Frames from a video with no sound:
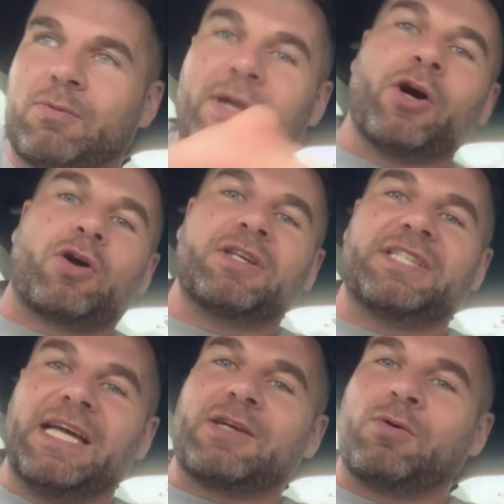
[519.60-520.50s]
We're not going to
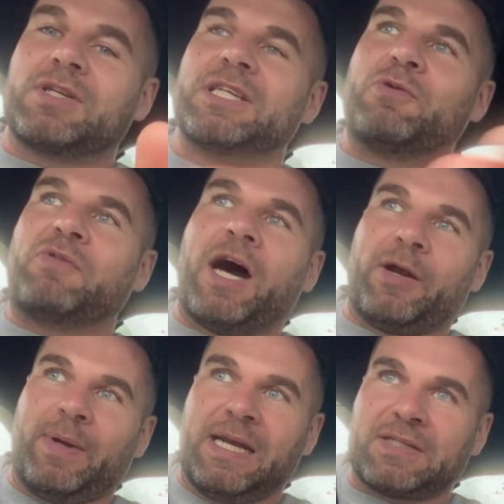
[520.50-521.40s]
see it, go and see how far
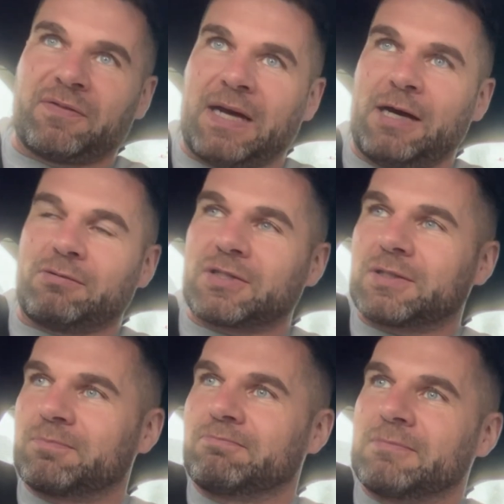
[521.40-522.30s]
away it is from our
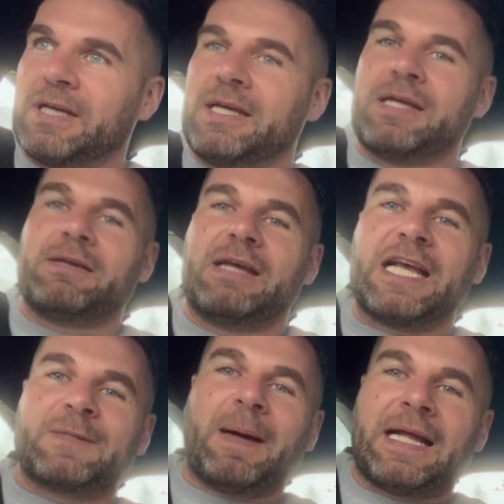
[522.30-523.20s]
house.
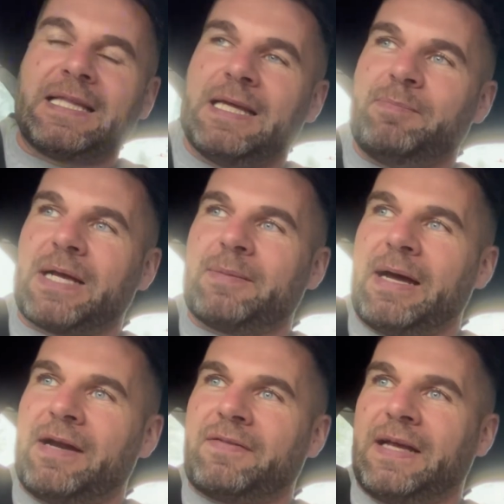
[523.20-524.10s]
Expanding, bigger,
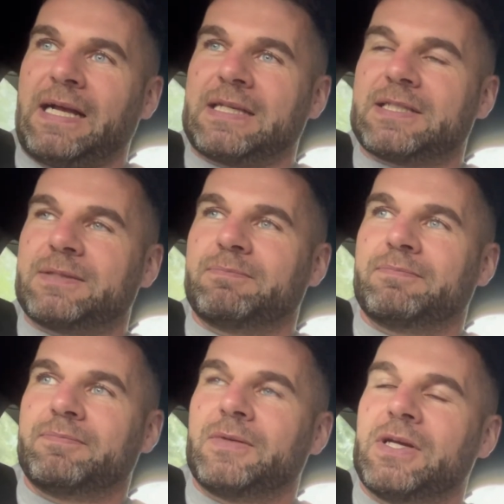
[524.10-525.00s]
better things.
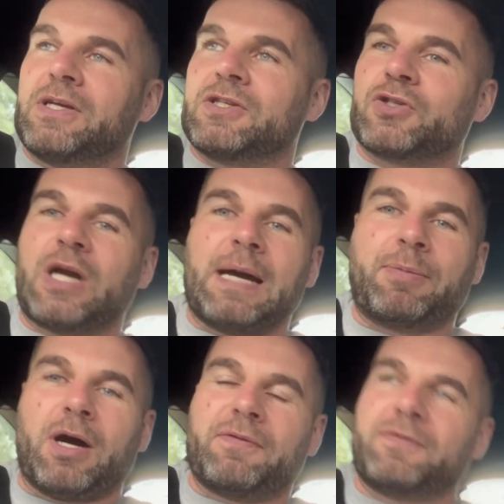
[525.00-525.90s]
Scrap
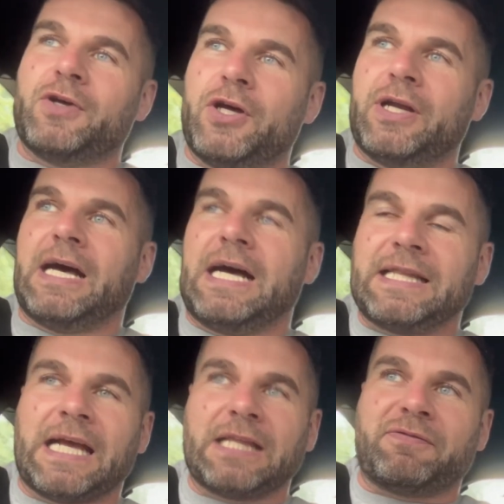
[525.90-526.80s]
off at
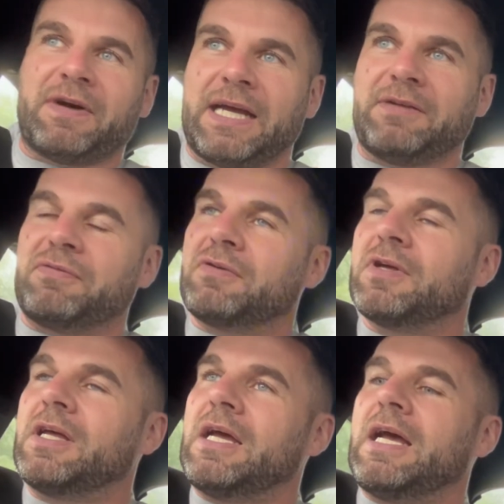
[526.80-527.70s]
9 to 5.
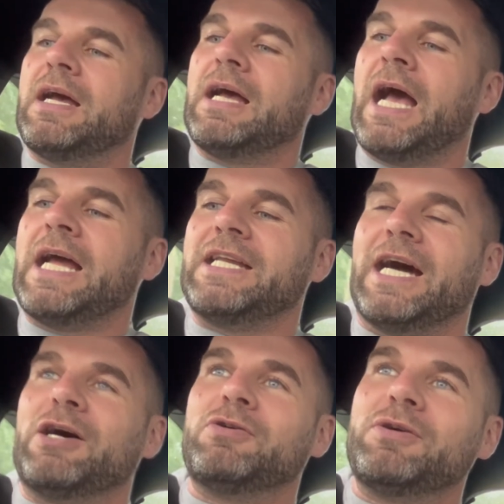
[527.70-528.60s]

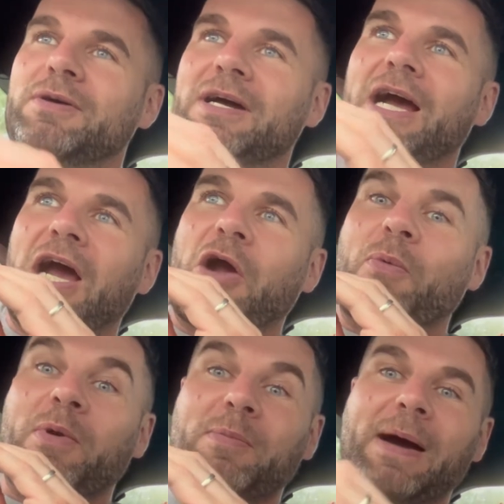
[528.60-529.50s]
Anyhow,
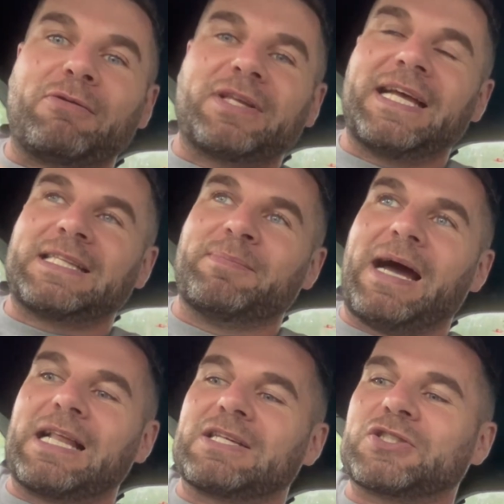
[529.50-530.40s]
we're about to hit the
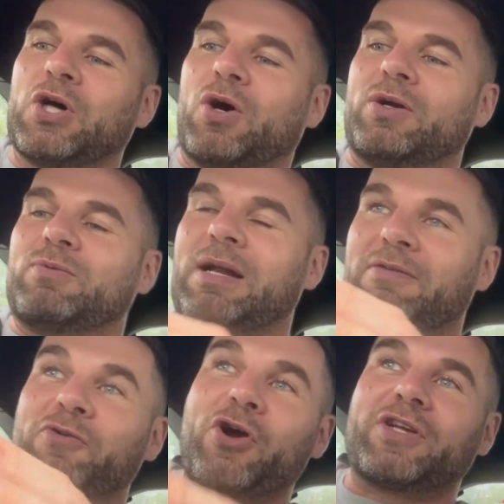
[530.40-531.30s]
milestone. Well,
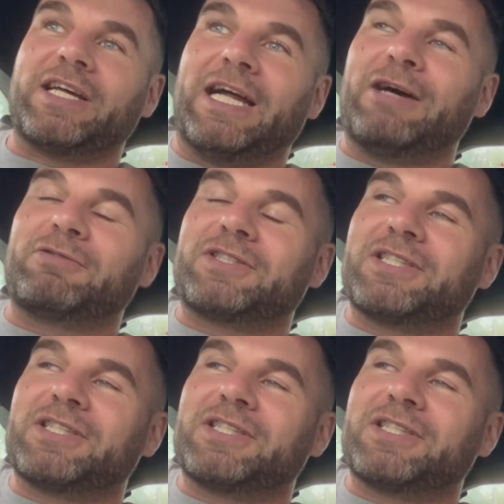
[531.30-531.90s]
I've worked it out.